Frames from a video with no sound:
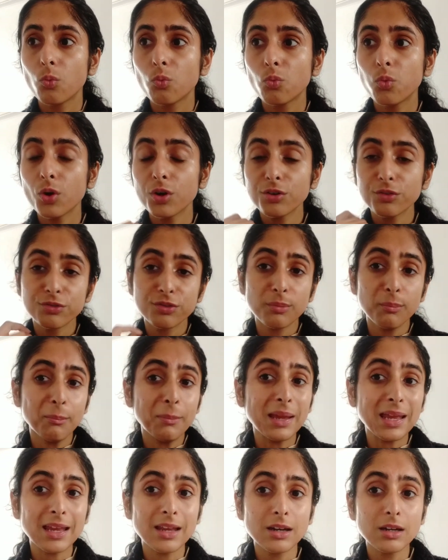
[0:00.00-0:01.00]
one of the
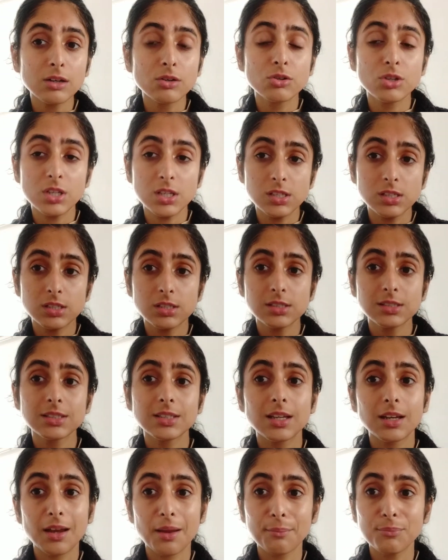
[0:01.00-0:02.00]
main reasons
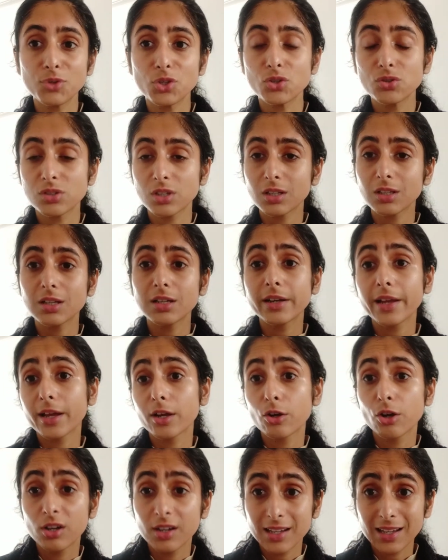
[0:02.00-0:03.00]
that I'm using the
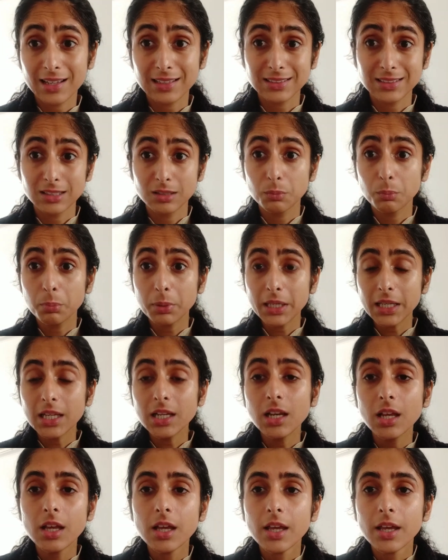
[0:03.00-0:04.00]
glycolic acid
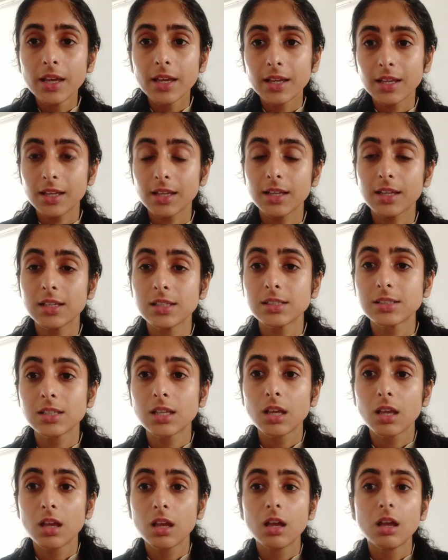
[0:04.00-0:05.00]
peel is
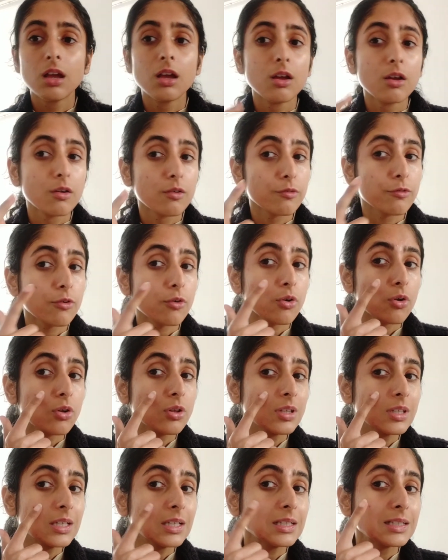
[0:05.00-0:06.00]
for
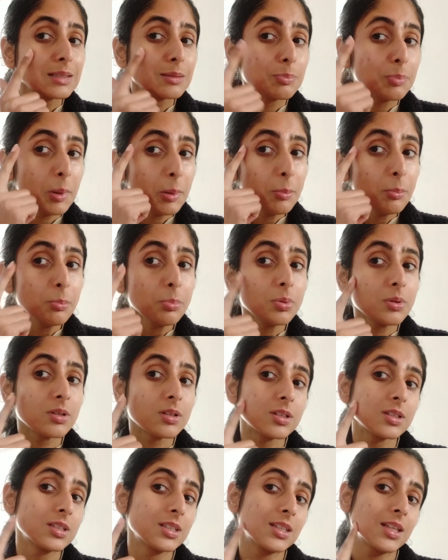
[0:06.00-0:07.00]
all these
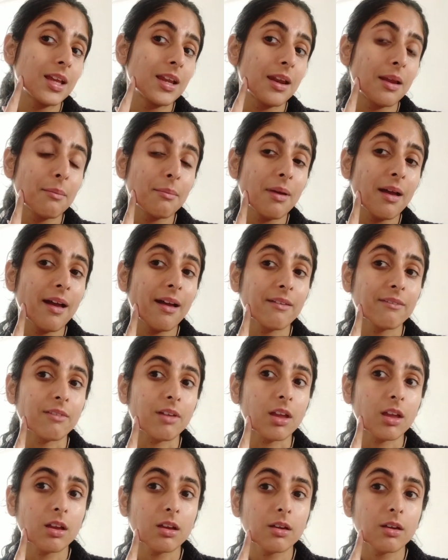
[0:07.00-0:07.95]
pimples that I'm having.